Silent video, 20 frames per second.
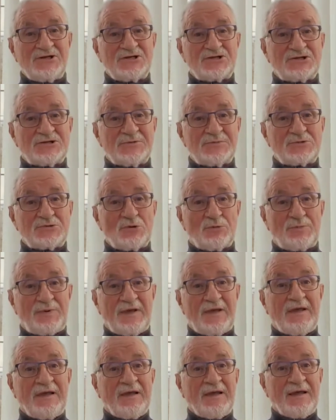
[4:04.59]
strips will
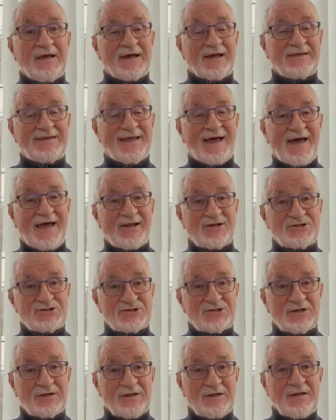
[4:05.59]
be
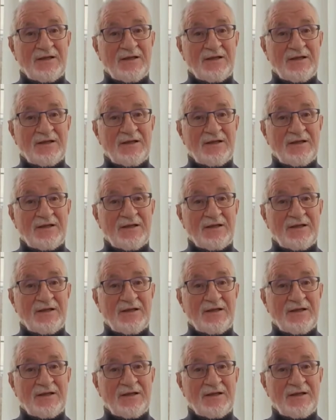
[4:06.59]
attached